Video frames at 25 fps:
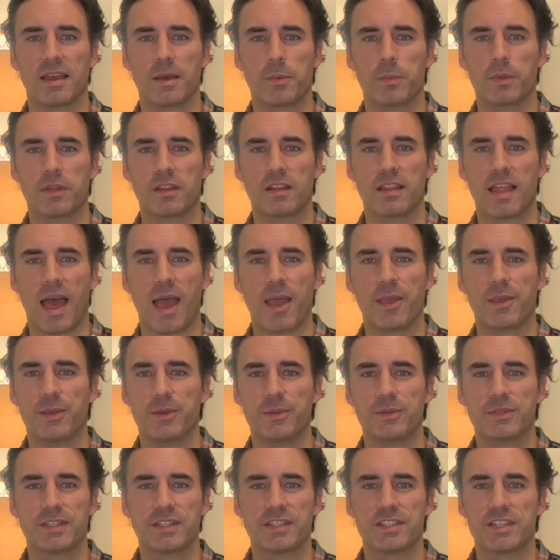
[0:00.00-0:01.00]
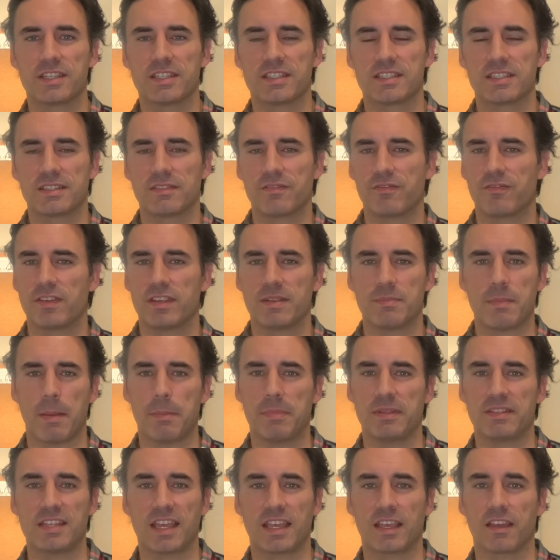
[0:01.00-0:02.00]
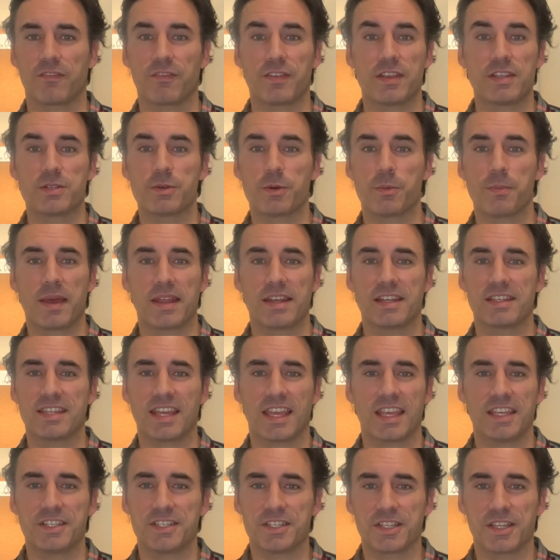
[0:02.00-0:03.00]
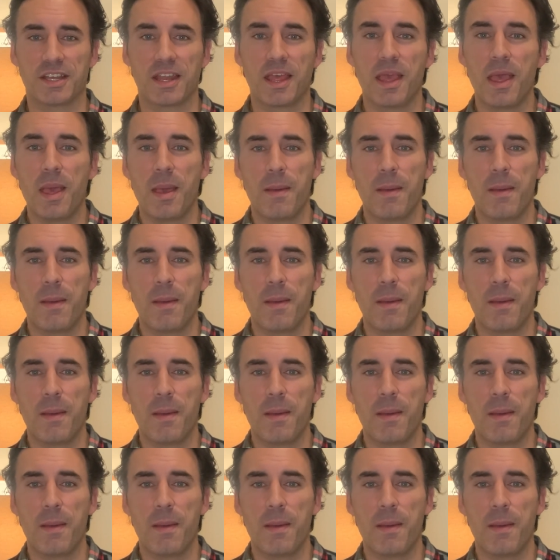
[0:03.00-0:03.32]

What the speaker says: will allow you to just maybe take a visual meditation,